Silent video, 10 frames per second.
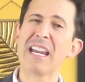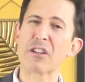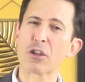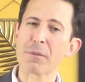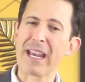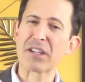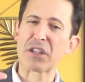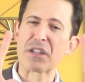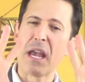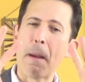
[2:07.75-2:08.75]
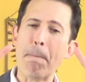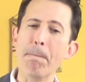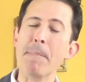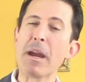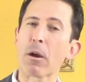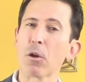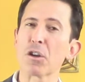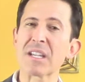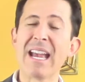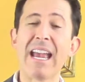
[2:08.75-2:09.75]
in some cases
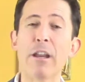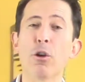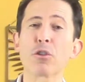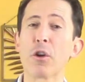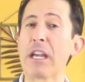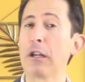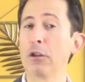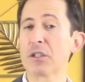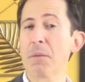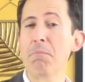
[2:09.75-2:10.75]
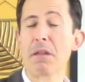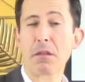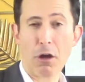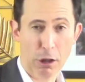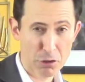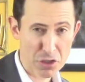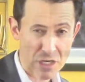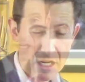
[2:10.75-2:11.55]
mirrors, and also includes mythology.